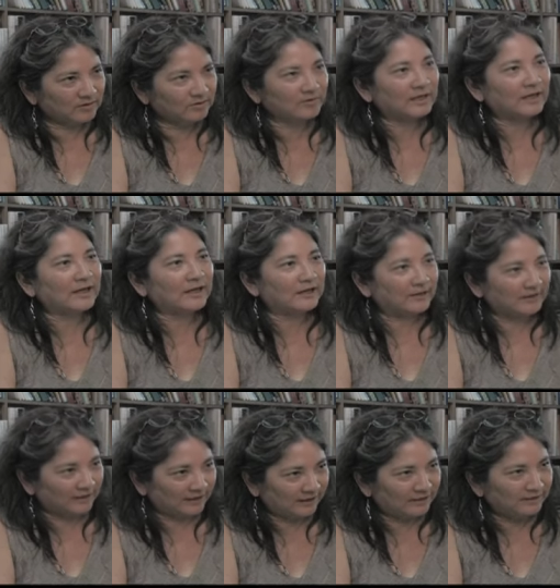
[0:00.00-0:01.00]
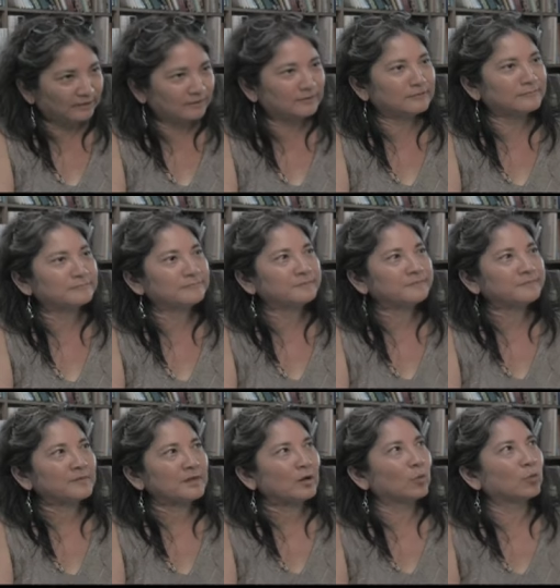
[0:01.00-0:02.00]
Okay. And um,
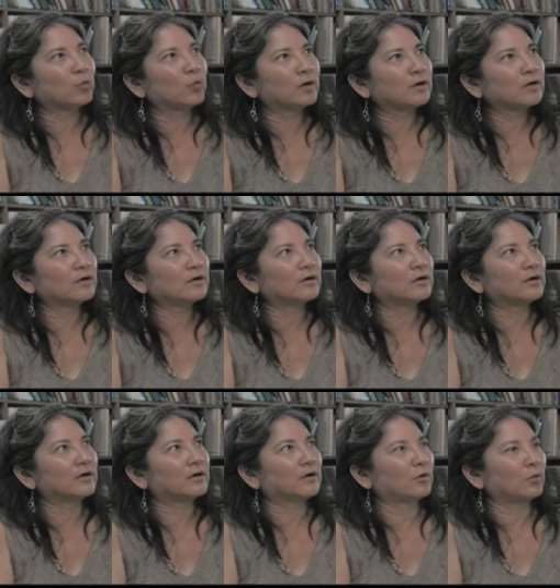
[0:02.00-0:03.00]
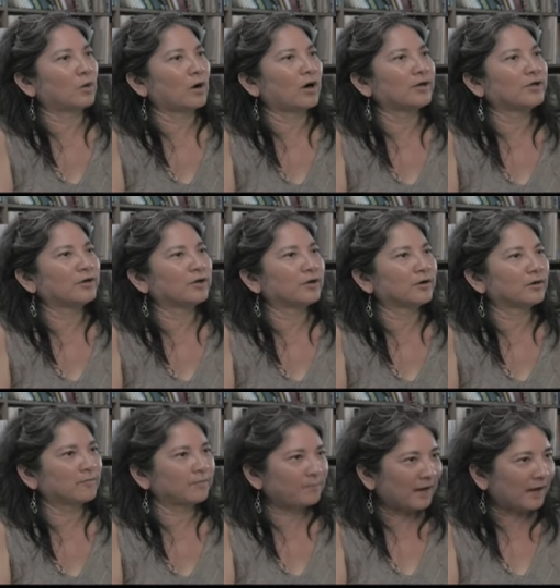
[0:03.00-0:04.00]
where are
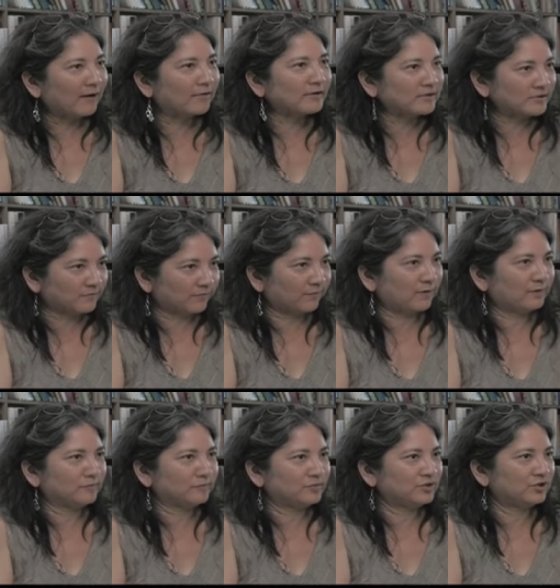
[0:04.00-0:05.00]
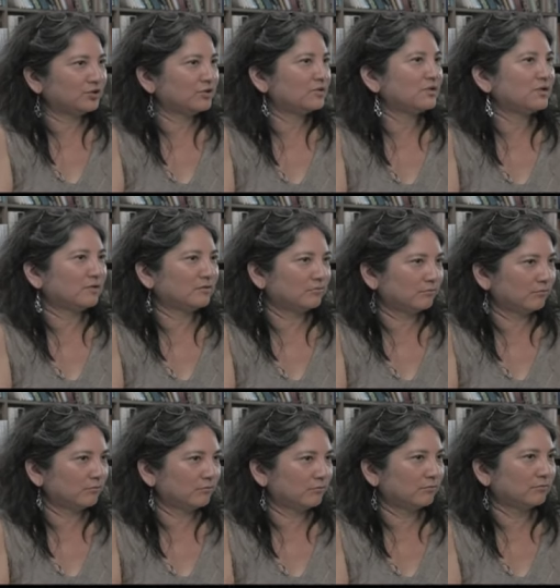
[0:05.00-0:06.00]
your parents from, just
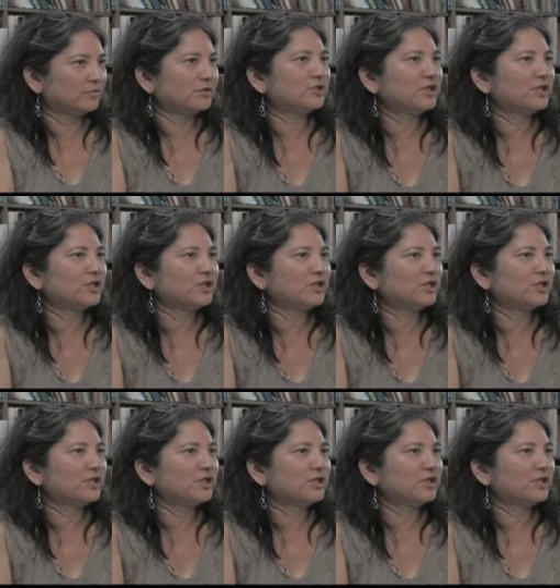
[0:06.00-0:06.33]
uh-huh.